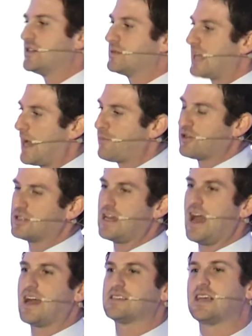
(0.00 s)
cyber
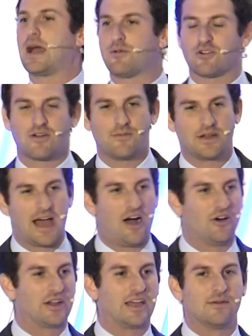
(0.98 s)
attacks, cyber criminality.